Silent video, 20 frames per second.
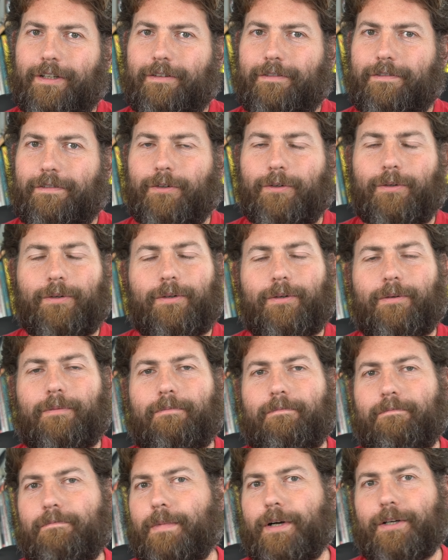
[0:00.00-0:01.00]
for
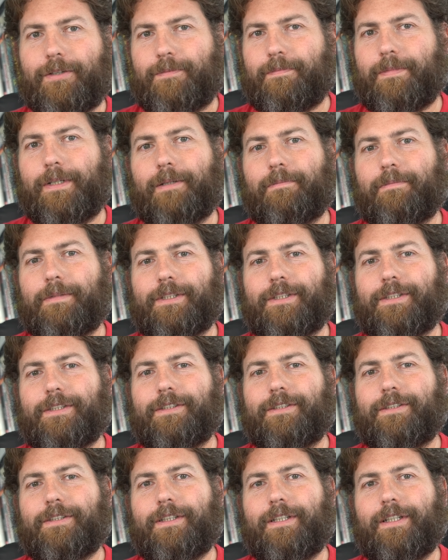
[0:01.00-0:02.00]
most
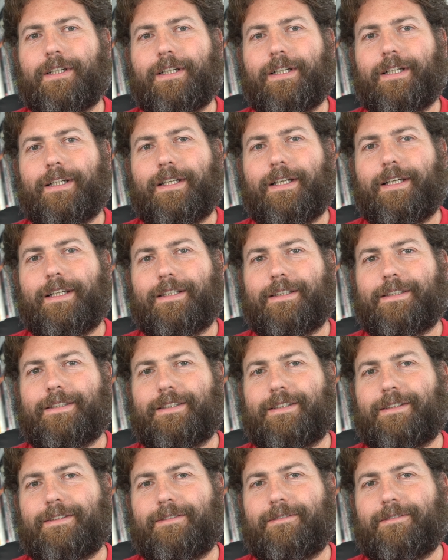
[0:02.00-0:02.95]
purposes. It's,